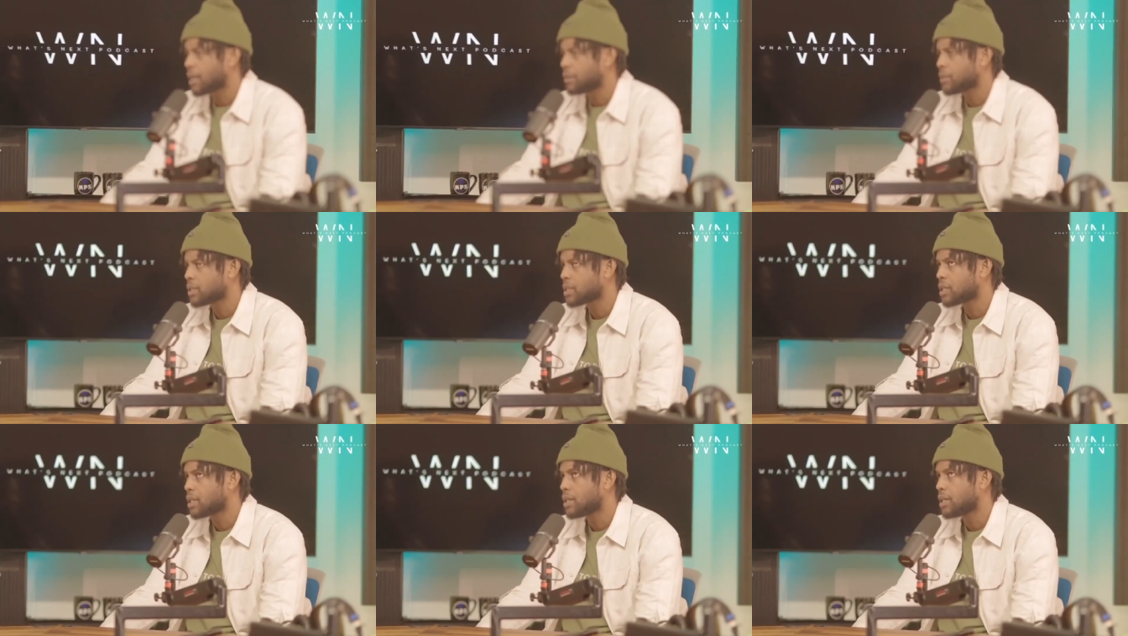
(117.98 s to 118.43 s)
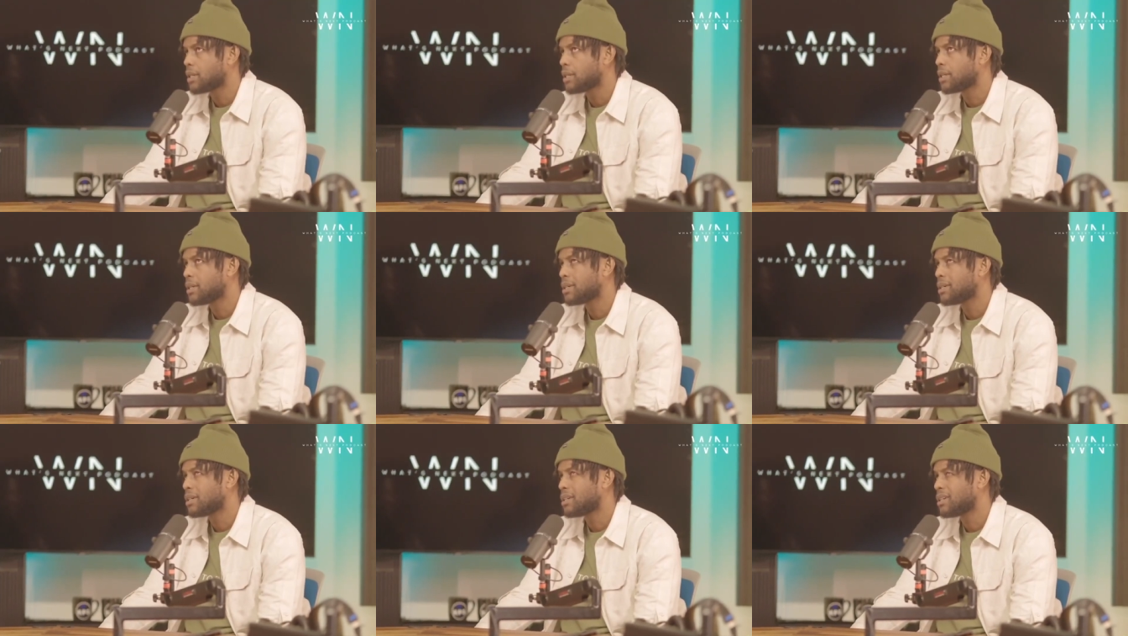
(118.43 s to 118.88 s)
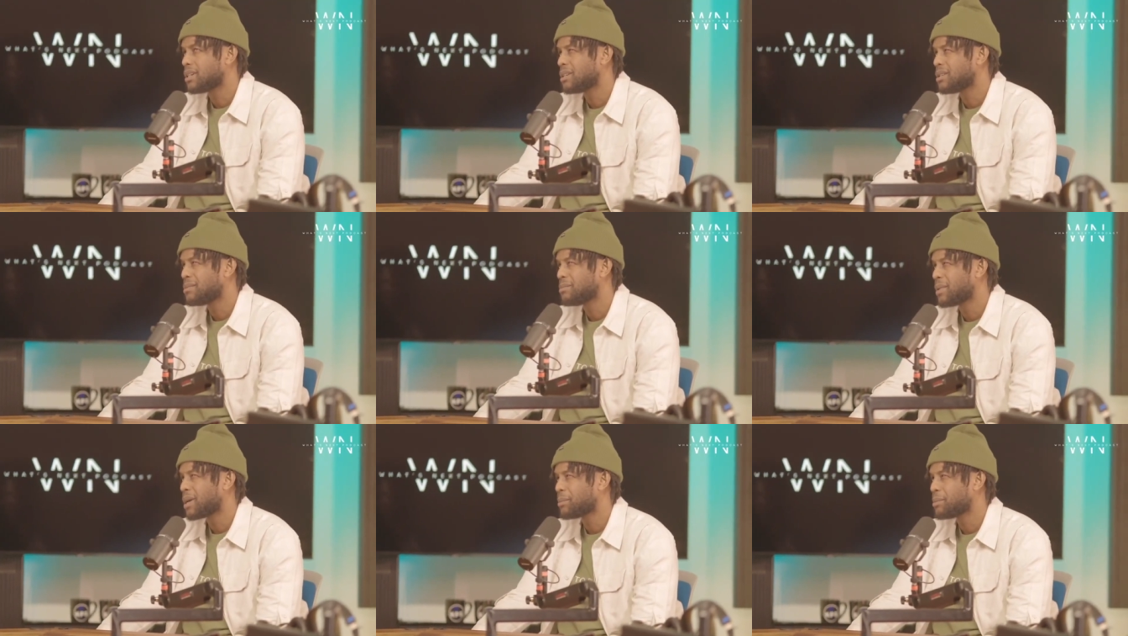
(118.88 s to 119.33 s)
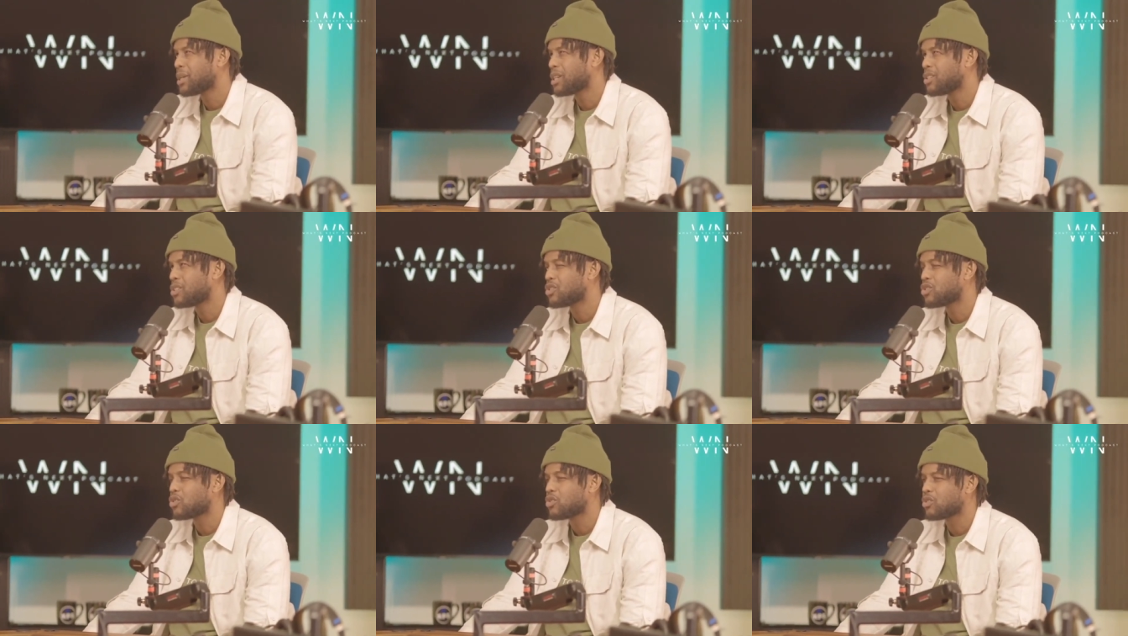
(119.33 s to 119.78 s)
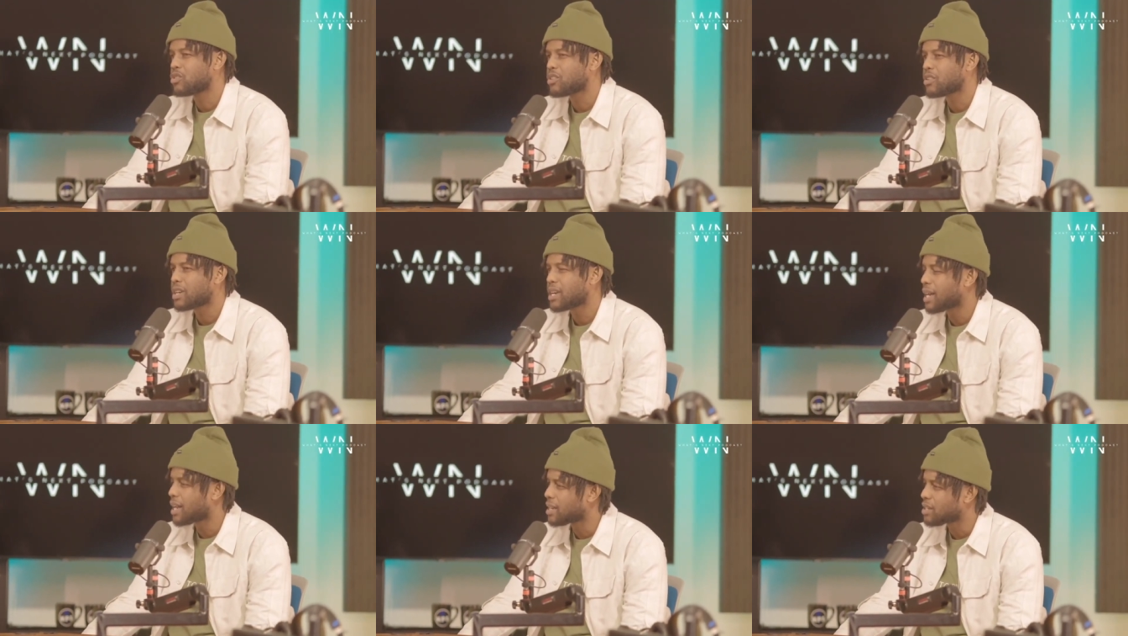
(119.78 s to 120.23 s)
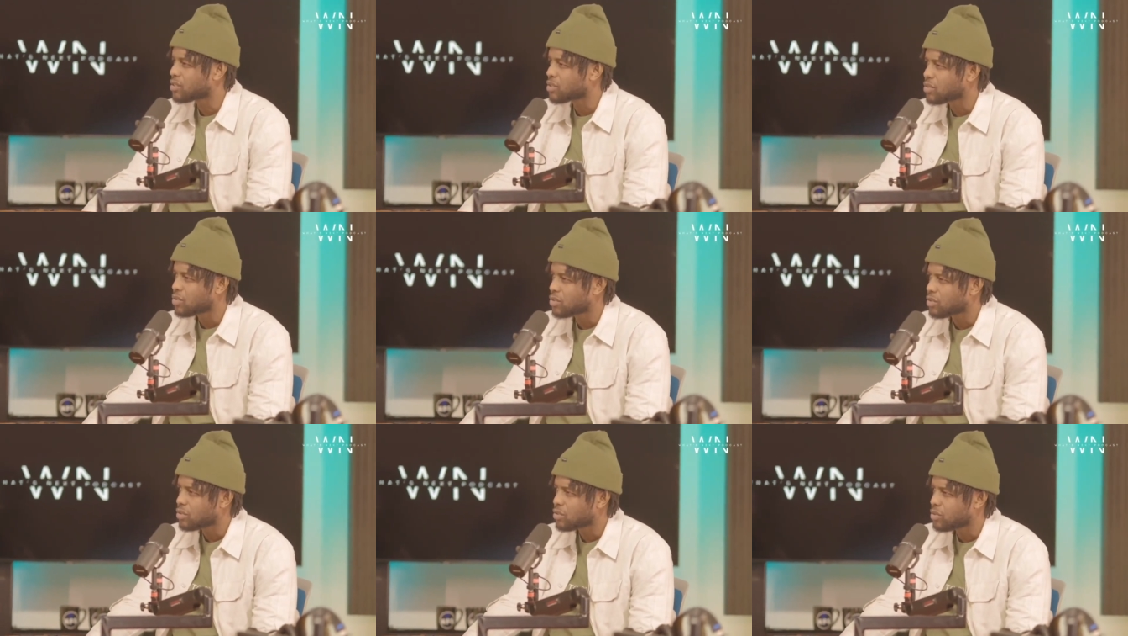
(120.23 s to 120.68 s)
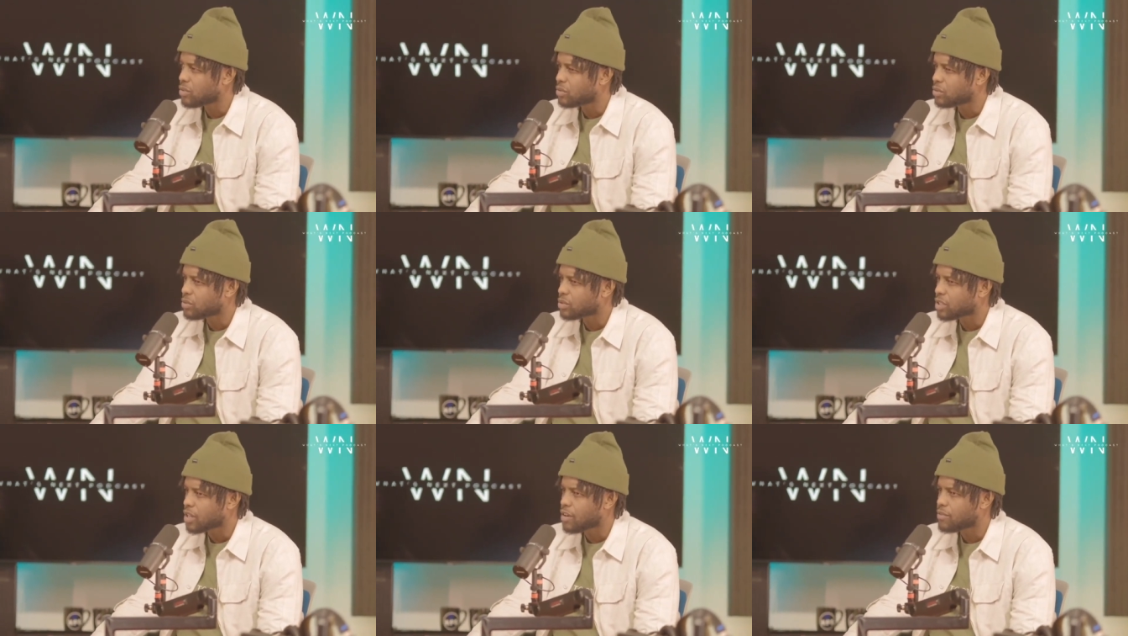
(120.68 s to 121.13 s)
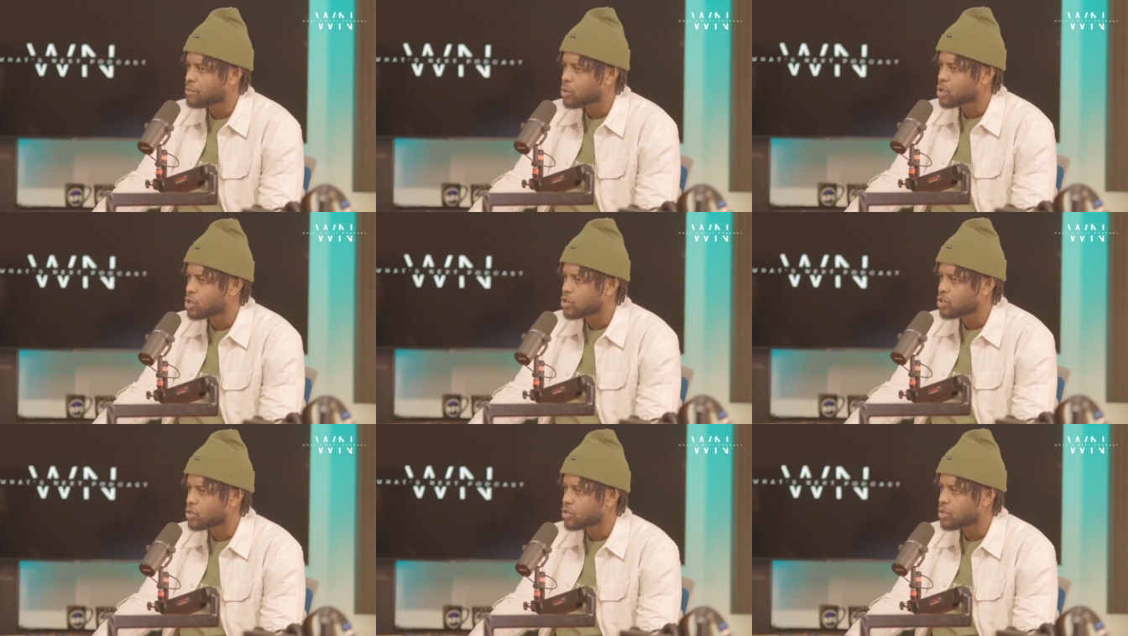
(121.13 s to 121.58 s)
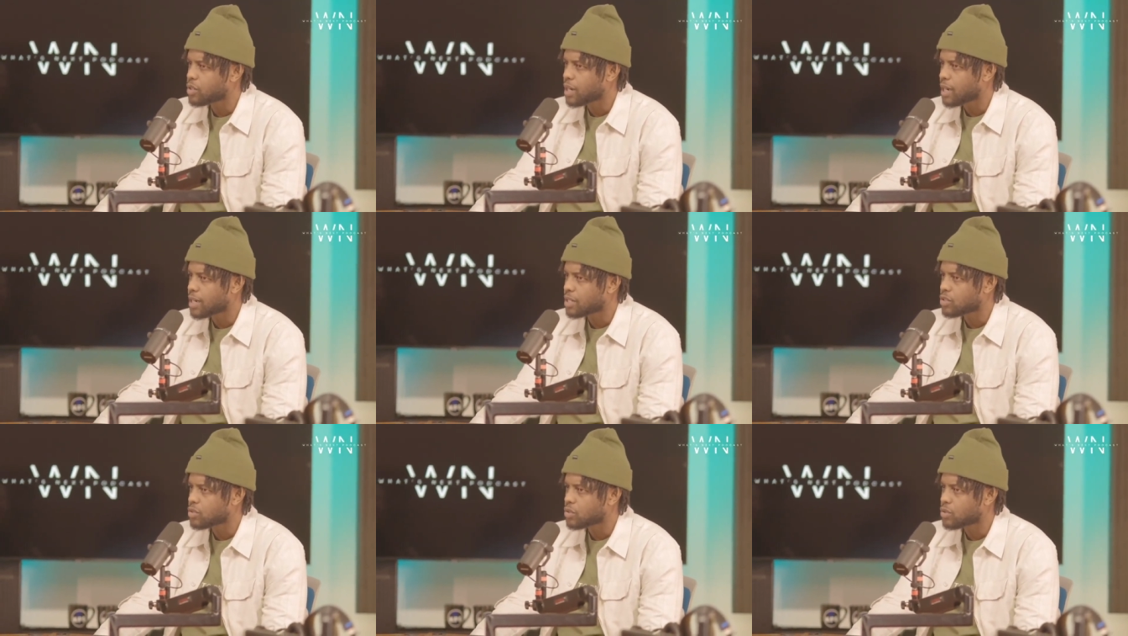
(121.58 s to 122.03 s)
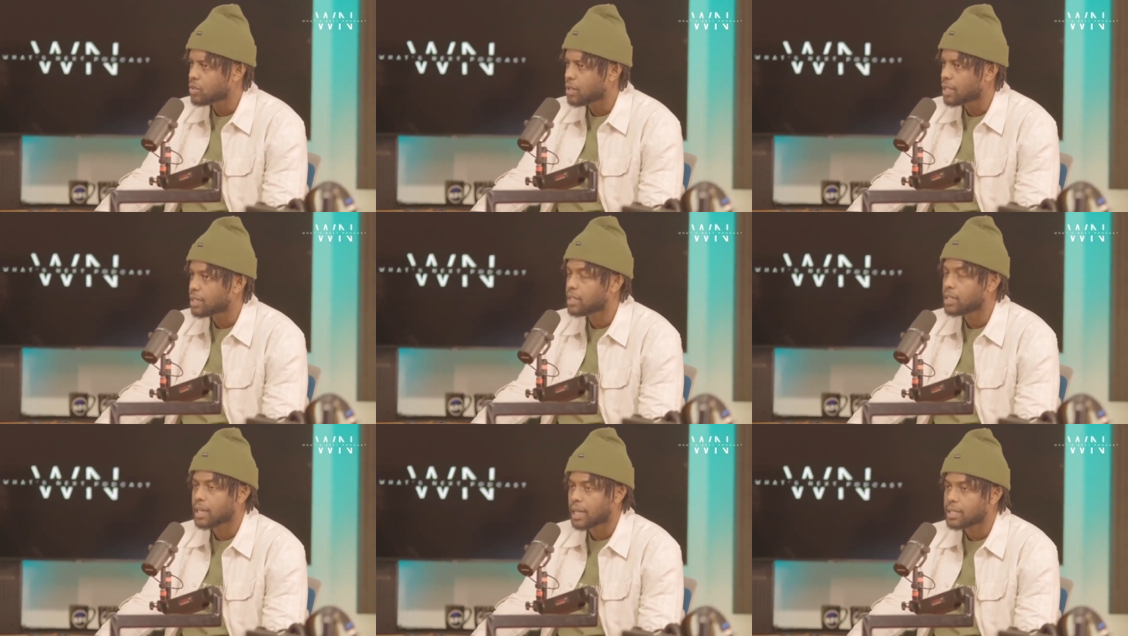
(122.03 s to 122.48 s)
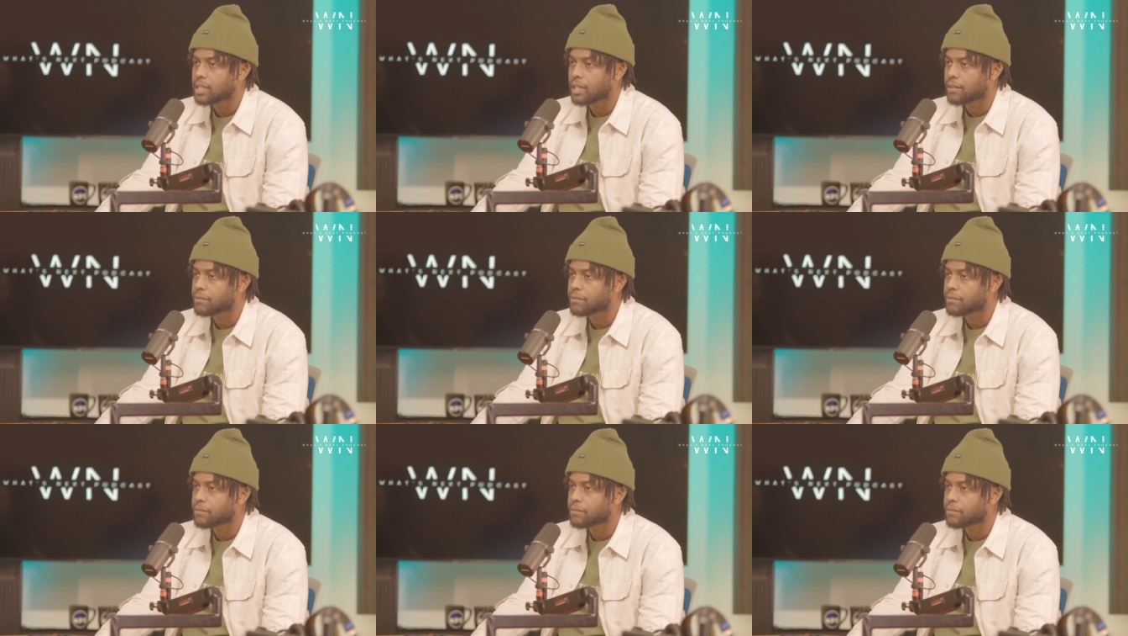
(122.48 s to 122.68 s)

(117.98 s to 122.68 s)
I was uh, maybe a junior in high school, okay. sophomore, junior in high school. I, I